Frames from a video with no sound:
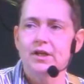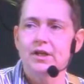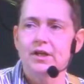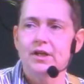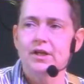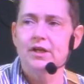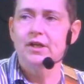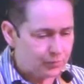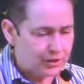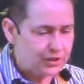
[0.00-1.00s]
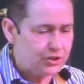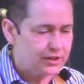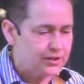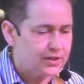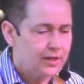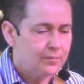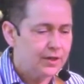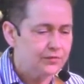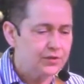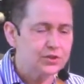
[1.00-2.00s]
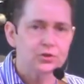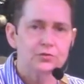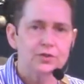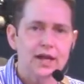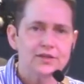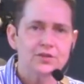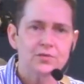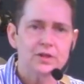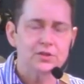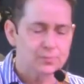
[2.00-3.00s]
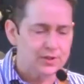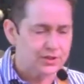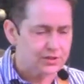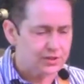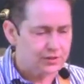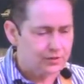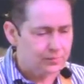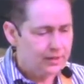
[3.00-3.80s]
mainstream religions, metaphysical philosophies, mysticism,